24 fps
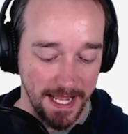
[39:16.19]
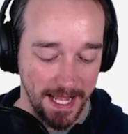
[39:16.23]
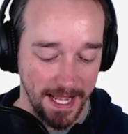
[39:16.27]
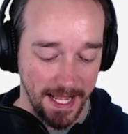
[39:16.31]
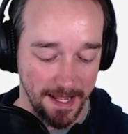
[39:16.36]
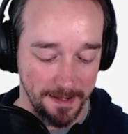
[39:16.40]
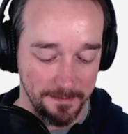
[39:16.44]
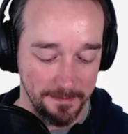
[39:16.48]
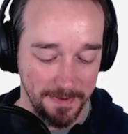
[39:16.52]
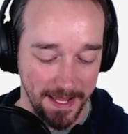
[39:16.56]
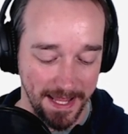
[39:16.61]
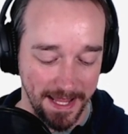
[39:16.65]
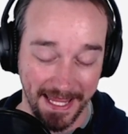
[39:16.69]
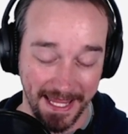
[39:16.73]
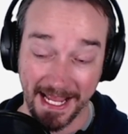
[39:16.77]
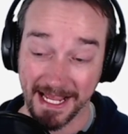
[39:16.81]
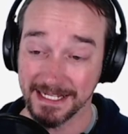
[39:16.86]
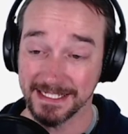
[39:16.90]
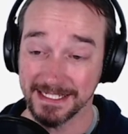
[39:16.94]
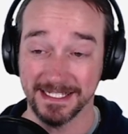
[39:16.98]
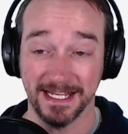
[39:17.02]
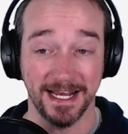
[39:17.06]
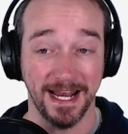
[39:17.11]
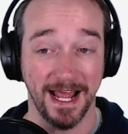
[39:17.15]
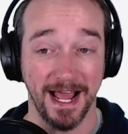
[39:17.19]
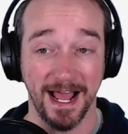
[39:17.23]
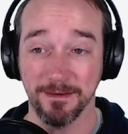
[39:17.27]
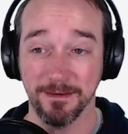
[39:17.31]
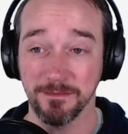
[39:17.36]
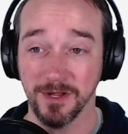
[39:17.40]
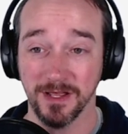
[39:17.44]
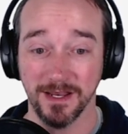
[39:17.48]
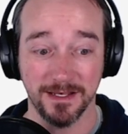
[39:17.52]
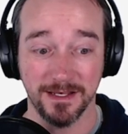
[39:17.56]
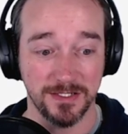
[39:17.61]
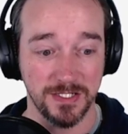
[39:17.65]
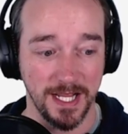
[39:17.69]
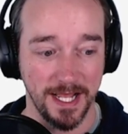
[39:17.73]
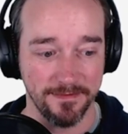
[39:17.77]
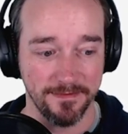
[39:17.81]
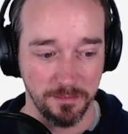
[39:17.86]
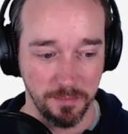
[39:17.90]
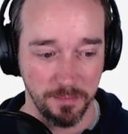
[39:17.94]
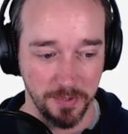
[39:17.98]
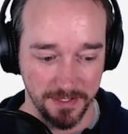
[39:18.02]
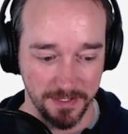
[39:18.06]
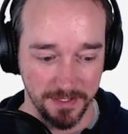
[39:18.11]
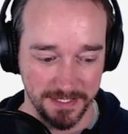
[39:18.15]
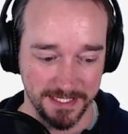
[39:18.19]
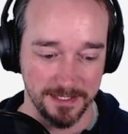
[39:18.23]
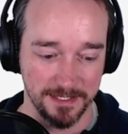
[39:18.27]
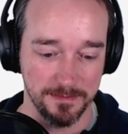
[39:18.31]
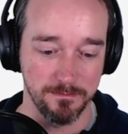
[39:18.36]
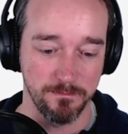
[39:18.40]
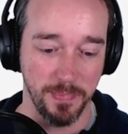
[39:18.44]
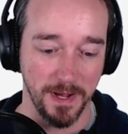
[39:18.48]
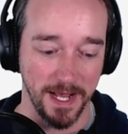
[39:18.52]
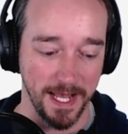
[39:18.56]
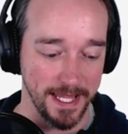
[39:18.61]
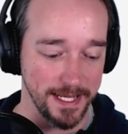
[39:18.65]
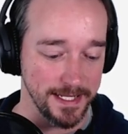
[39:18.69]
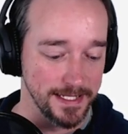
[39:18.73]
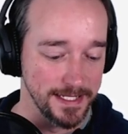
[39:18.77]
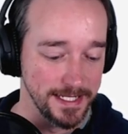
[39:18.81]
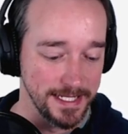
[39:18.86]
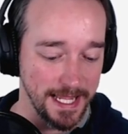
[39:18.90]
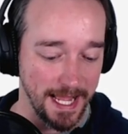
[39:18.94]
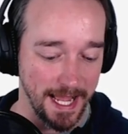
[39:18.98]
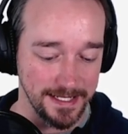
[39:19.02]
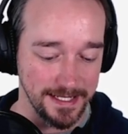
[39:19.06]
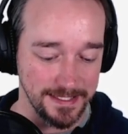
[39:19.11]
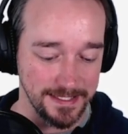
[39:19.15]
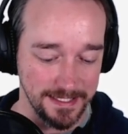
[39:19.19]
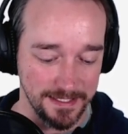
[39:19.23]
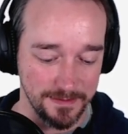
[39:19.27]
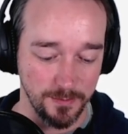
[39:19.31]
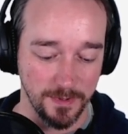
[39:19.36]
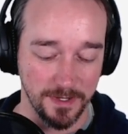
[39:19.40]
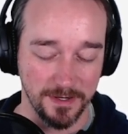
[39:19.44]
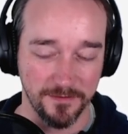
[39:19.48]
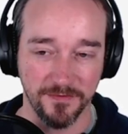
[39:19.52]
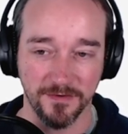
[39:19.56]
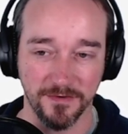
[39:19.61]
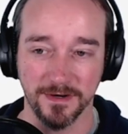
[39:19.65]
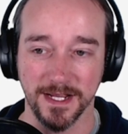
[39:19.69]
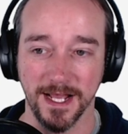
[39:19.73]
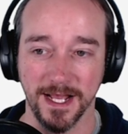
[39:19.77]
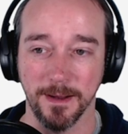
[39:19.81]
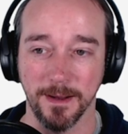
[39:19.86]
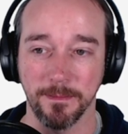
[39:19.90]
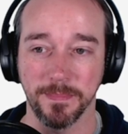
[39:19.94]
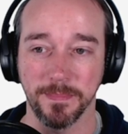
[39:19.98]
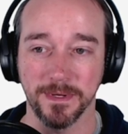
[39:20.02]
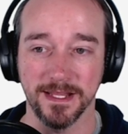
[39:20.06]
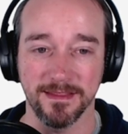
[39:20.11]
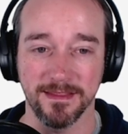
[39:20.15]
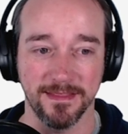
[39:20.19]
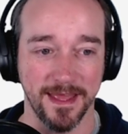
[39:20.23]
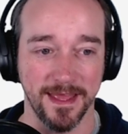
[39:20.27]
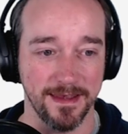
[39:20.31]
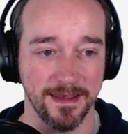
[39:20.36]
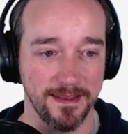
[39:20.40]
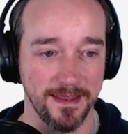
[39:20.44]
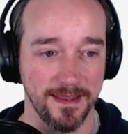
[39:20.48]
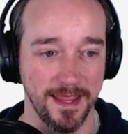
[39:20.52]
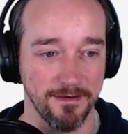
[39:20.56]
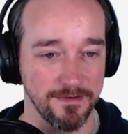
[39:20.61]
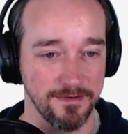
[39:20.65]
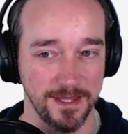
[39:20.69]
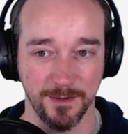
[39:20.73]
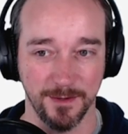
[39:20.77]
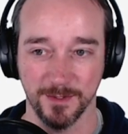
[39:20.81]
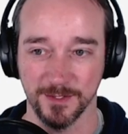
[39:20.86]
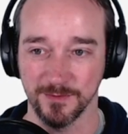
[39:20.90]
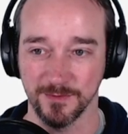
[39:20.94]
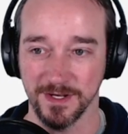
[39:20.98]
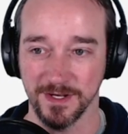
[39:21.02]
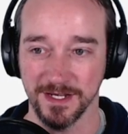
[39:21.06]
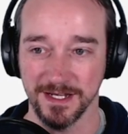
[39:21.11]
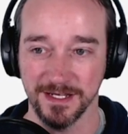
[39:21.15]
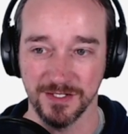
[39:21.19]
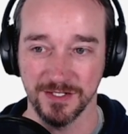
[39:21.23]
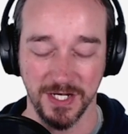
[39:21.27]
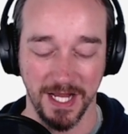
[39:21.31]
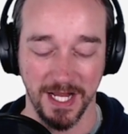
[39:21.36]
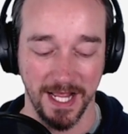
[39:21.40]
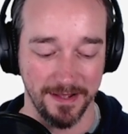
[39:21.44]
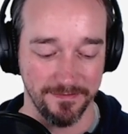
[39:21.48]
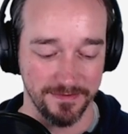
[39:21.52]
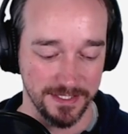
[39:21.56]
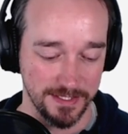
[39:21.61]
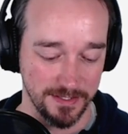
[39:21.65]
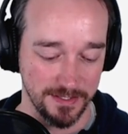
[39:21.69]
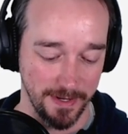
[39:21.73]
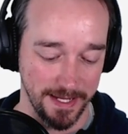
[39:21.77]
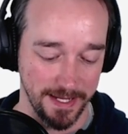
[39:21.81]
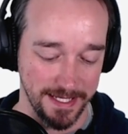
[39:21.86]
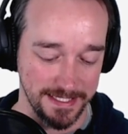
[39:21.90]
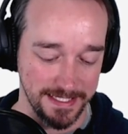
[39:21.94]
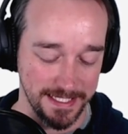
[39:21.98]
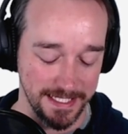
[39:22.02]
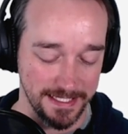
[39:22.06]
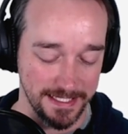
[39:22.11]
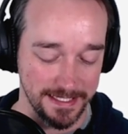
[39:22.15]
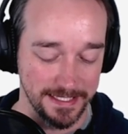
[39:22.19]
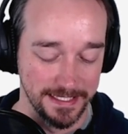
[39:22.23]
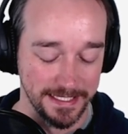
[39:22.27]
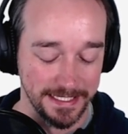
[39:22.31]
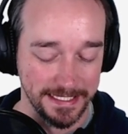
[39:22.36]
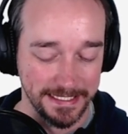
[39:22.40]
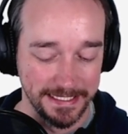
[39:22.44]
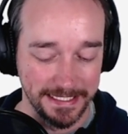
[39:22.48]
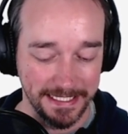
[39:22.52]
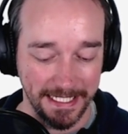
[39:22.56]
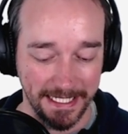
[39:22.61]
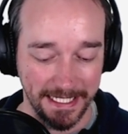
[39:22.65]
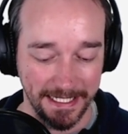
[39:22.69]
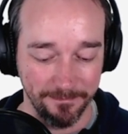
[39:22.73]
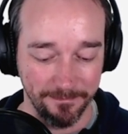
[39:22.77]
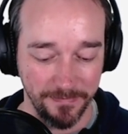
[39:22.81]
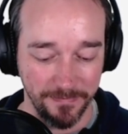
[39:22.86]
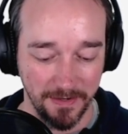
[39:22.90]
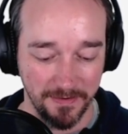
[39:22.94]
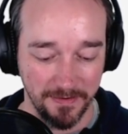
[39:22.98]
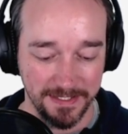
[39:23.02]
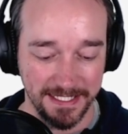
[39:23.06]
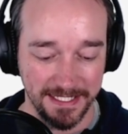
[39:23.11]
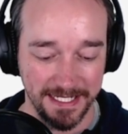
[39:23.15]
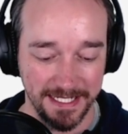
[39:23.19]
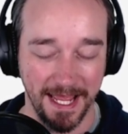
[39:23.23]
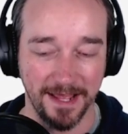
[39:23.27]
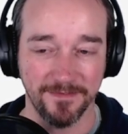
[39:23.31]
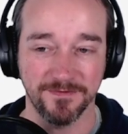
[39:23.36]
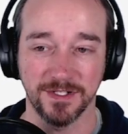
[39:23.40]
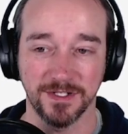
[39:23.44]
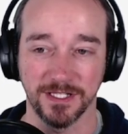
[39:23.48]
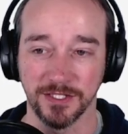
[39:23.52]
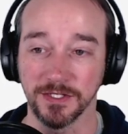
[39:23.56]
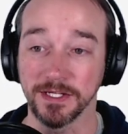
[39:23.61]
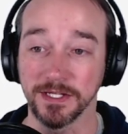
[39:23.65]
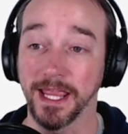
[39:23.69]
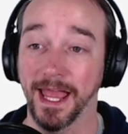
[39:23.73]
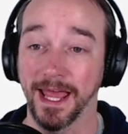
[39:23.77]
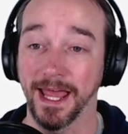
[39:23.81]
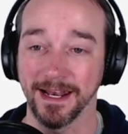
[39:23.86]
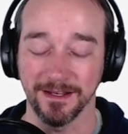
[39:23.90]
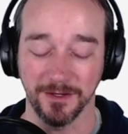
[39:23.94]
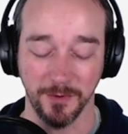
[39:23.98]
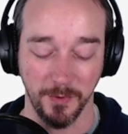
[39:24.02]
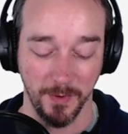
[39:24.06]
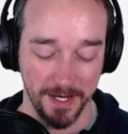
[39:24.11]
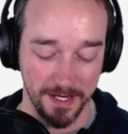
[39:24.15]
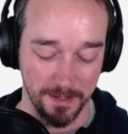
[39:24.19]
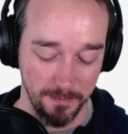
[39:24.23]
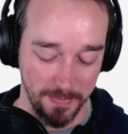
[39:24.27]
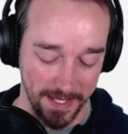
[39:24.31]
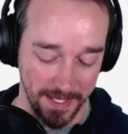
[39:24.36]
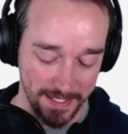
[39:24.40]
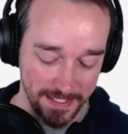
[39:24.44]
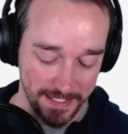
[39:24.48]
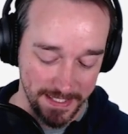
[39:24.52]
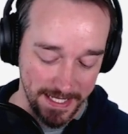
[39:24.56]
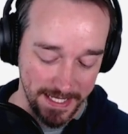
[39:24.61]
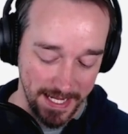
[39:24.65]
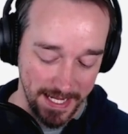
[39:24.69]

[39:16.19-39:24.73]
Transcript: And like I said, I'm not a Java person, but I did work for a company that everything was written in Java, so I did, I did have to look at it quite a bit.